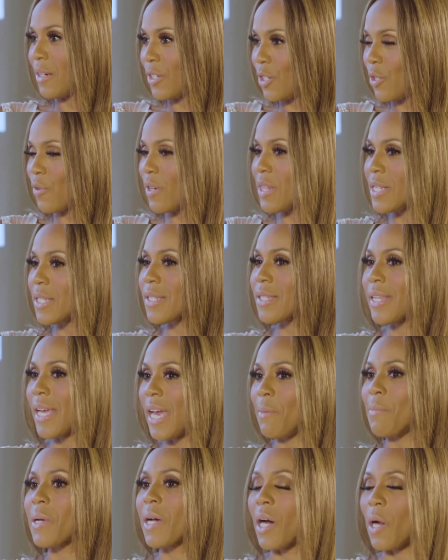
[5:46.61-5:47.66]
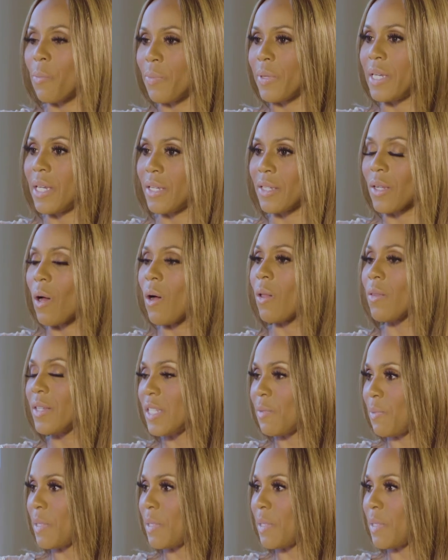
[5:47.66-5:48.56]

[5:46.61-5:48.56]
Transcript: You're in the same company as all these